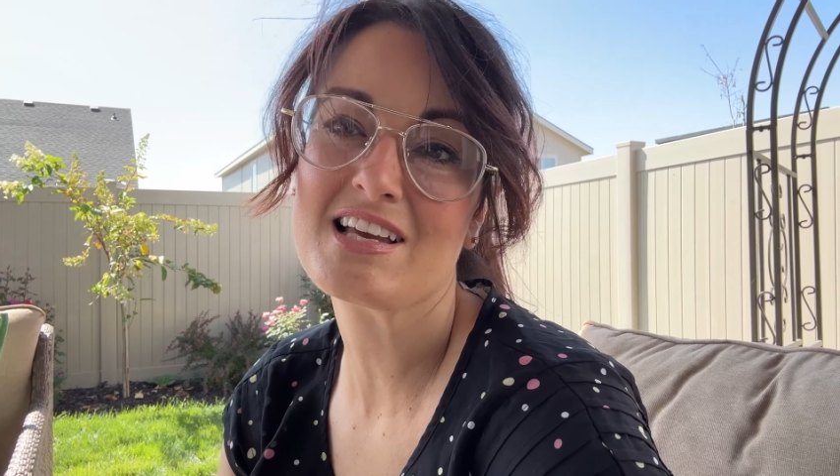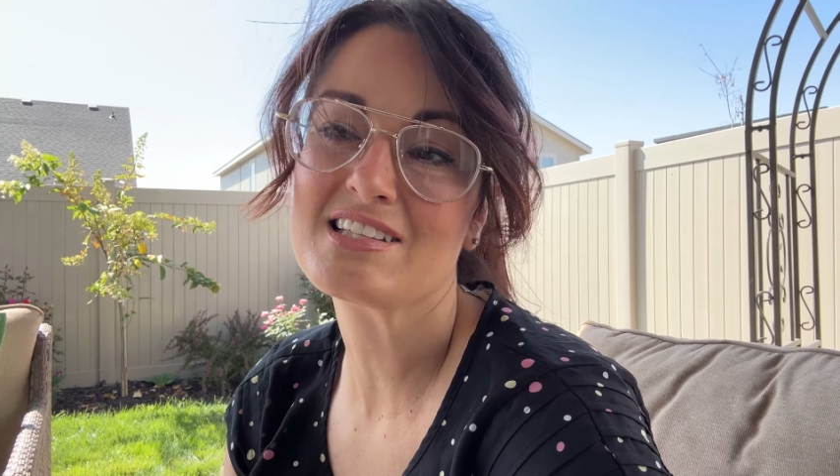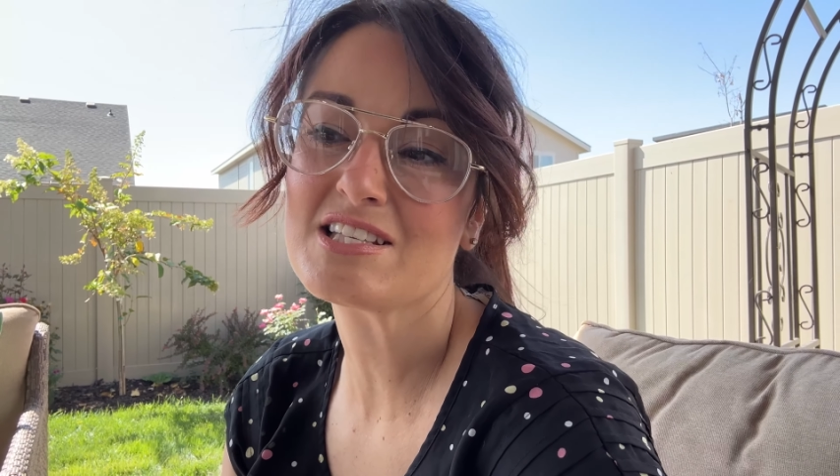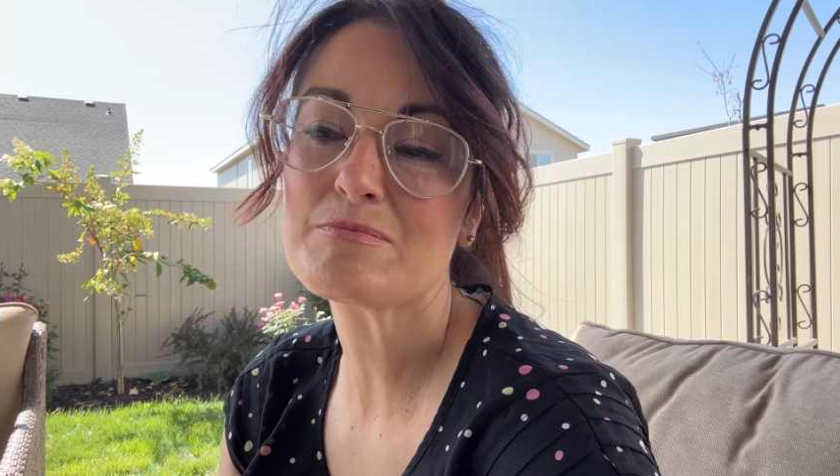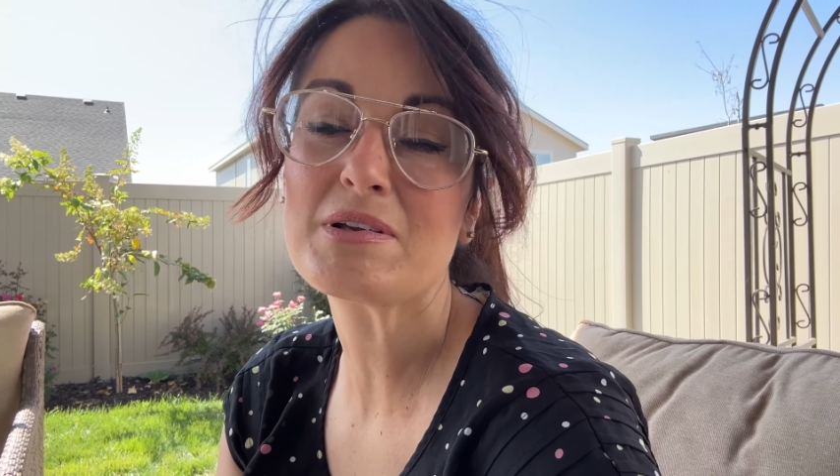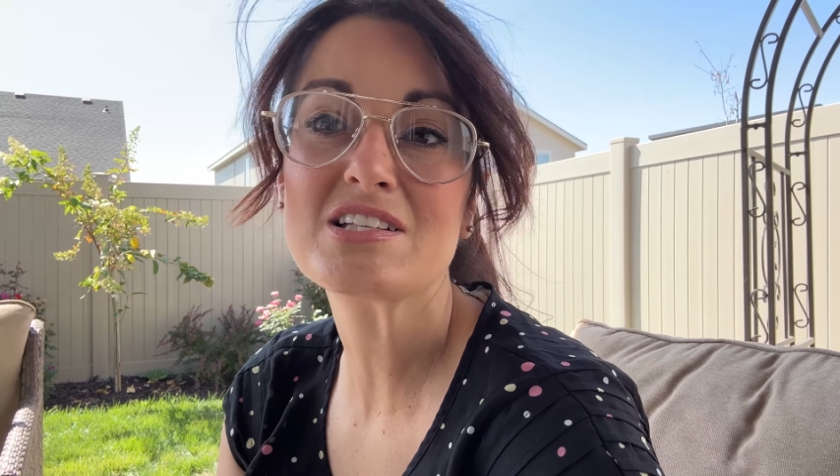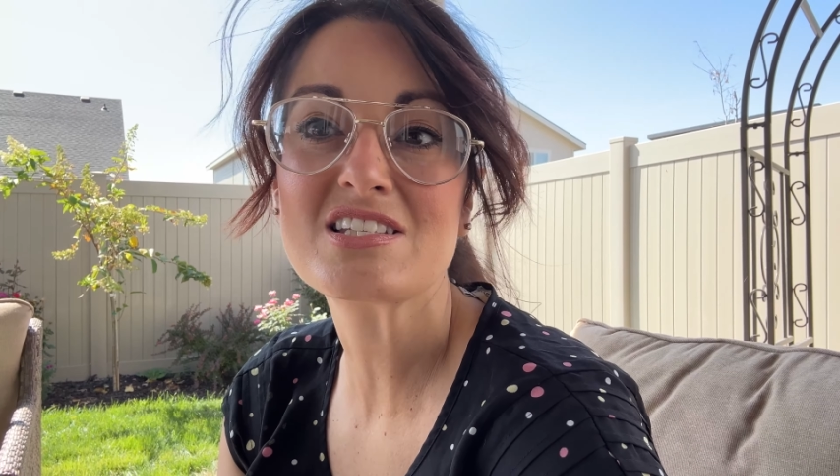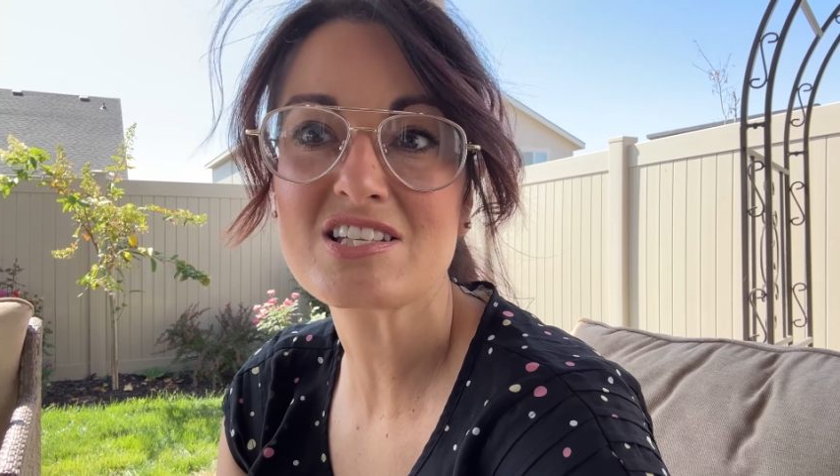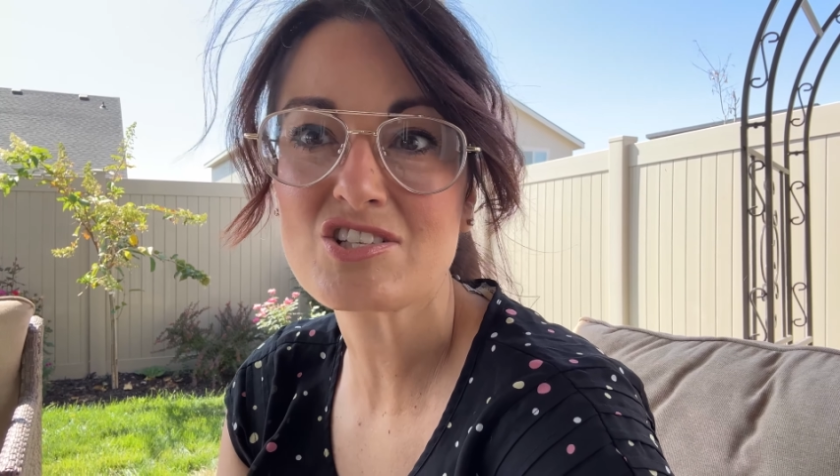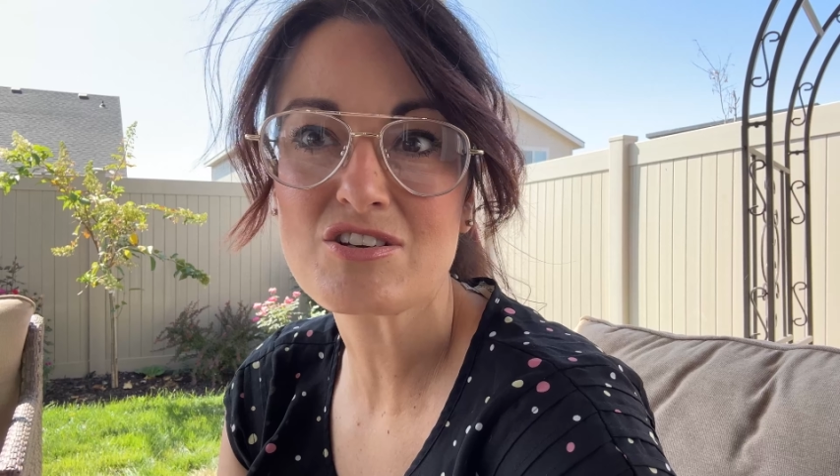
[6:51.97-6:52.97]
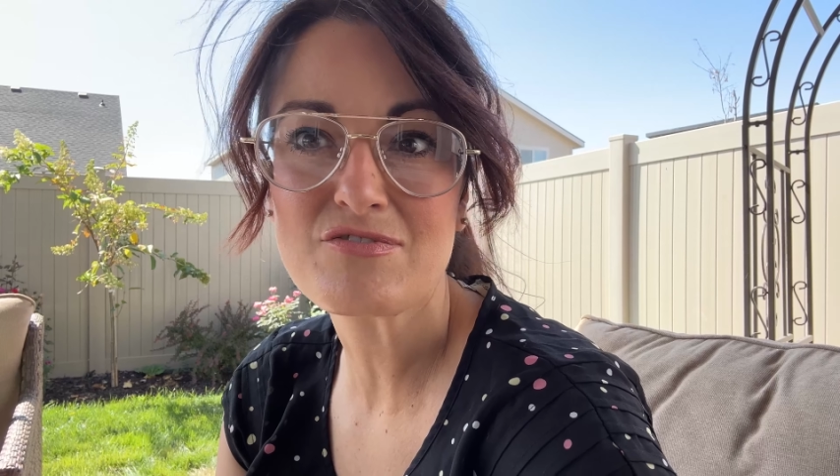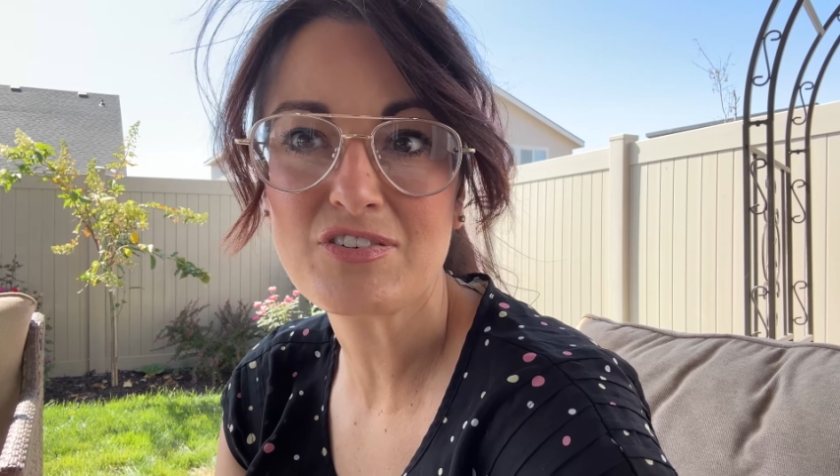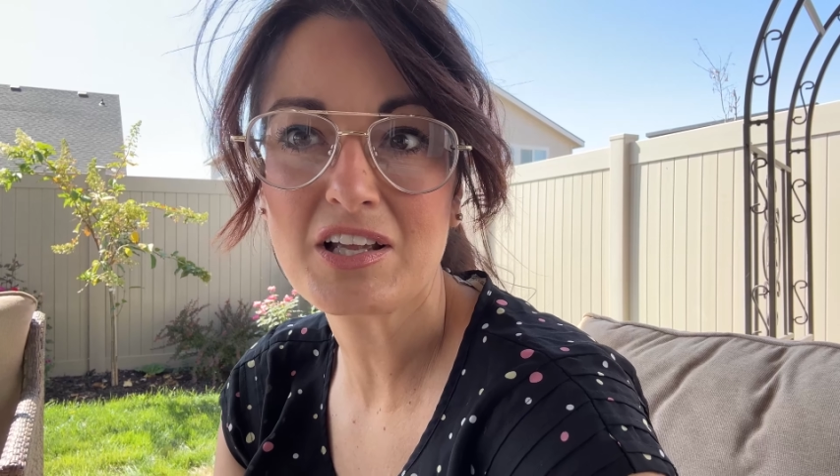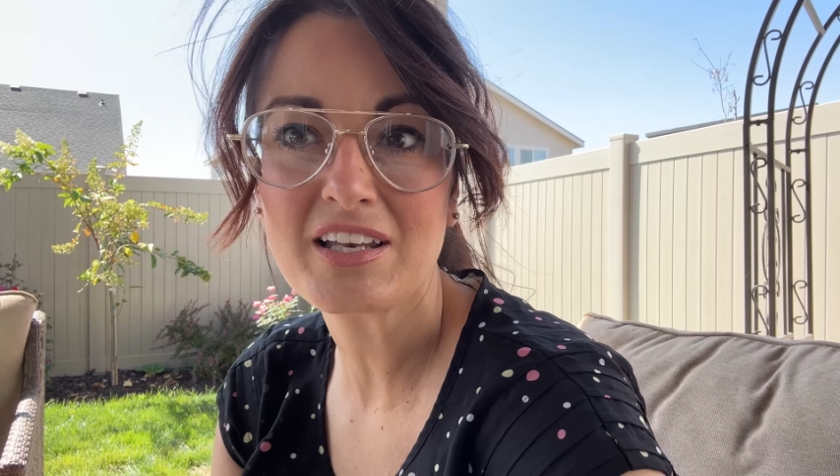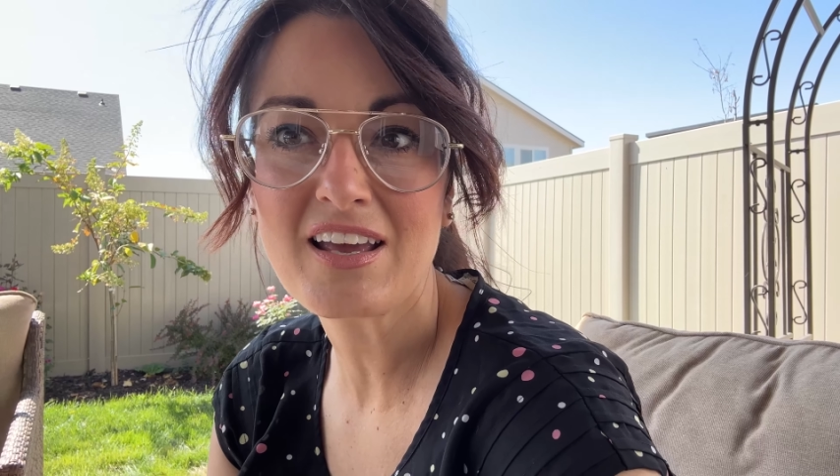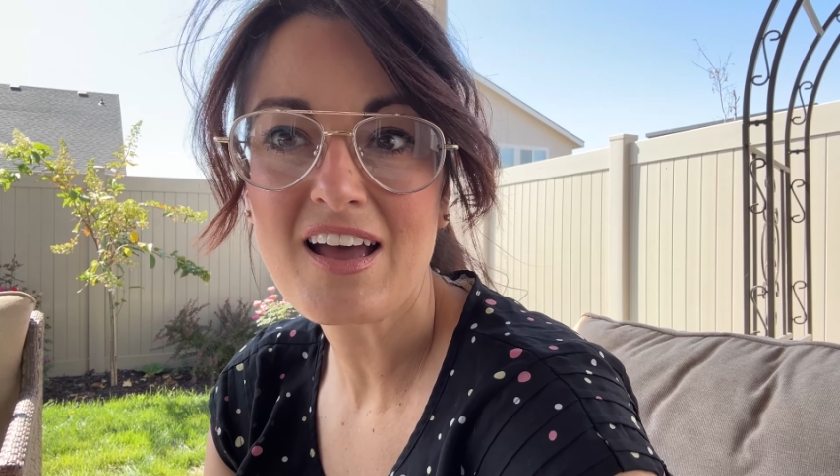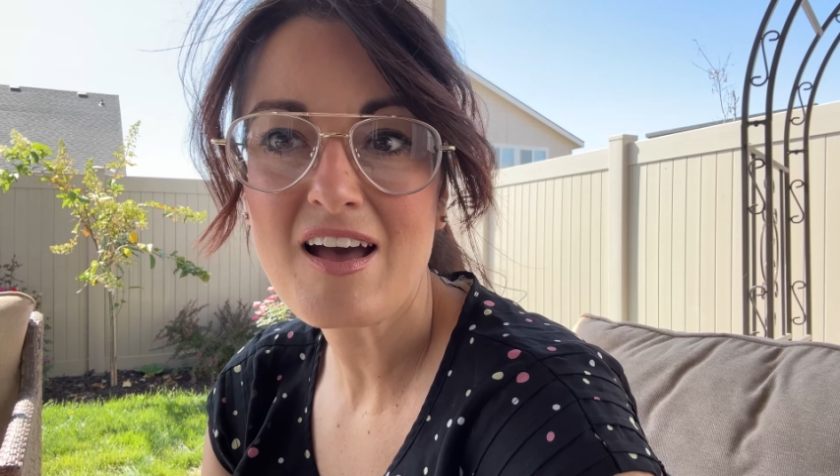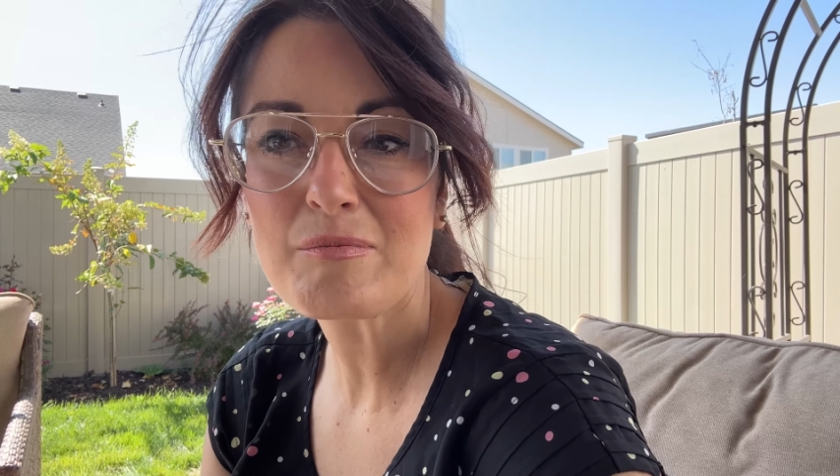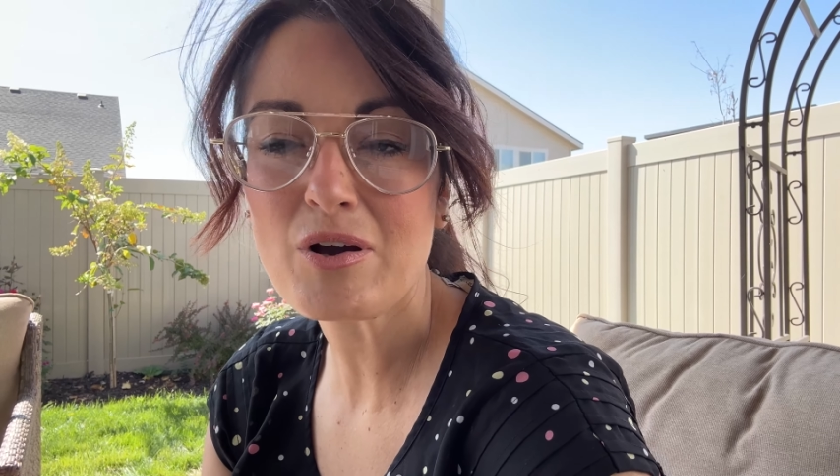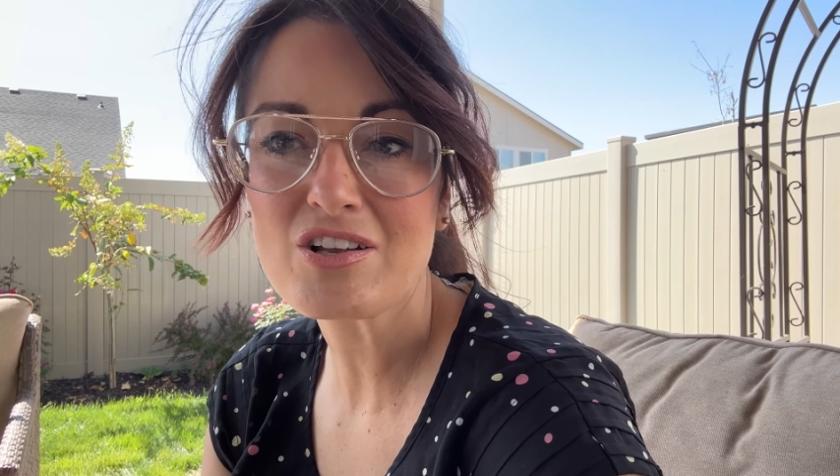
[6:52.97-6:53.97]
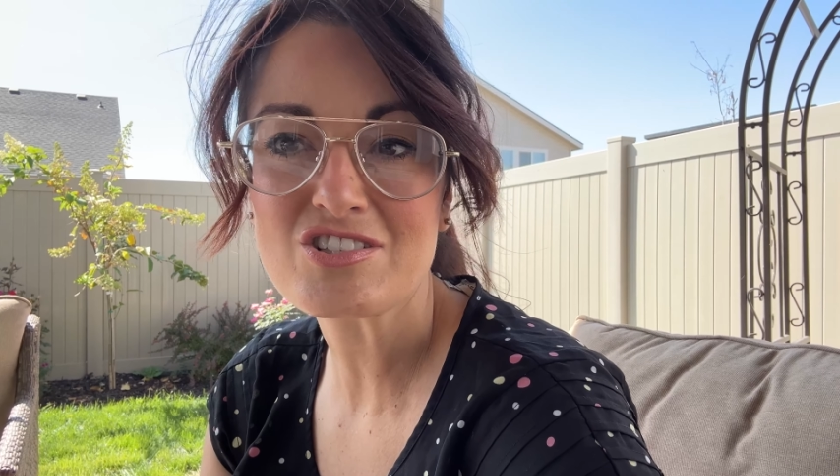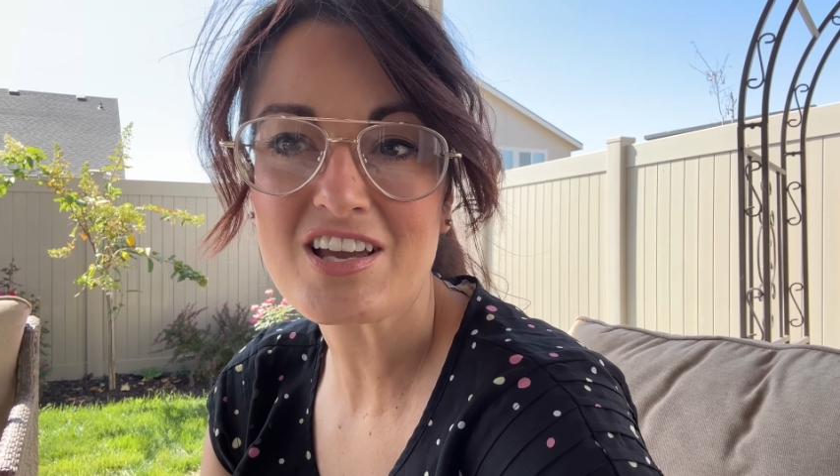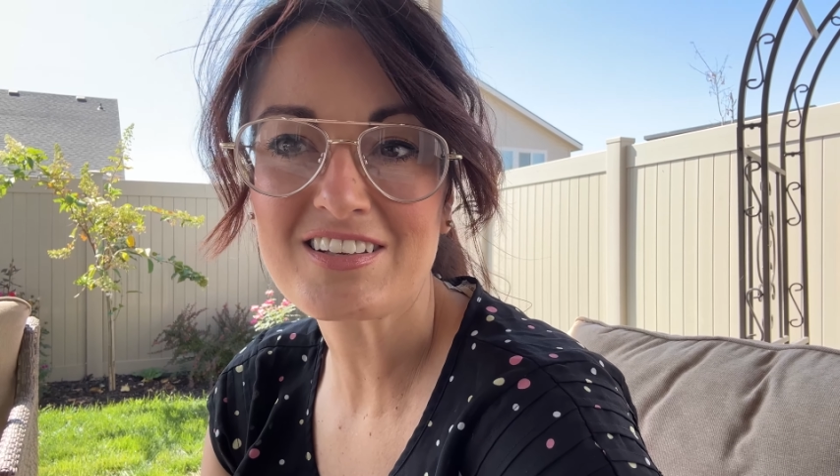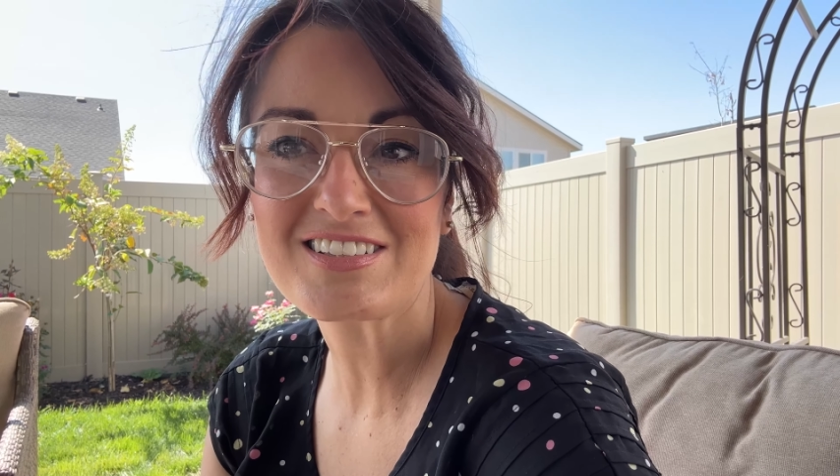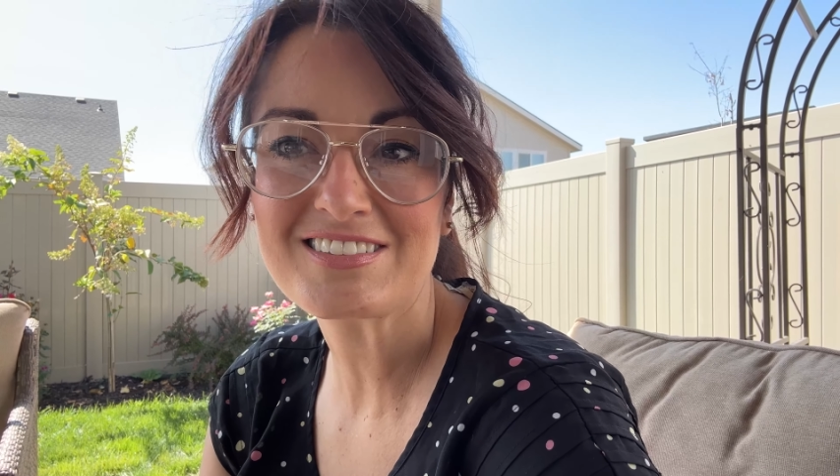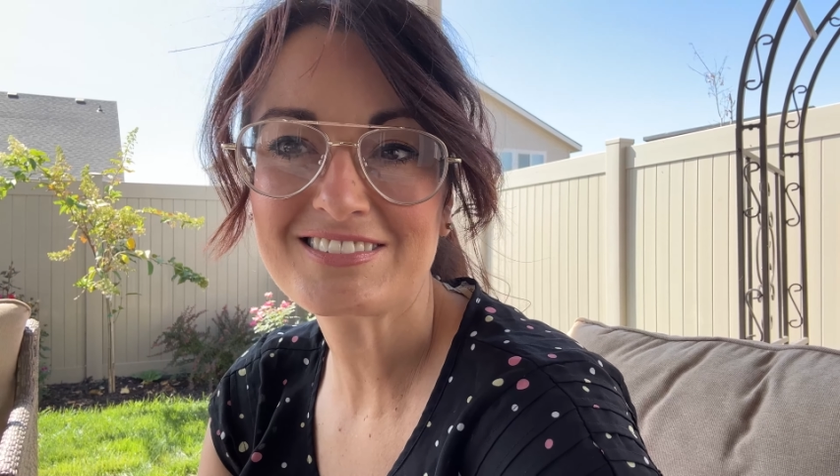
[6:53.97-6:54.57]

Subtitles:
This has been such a fun project.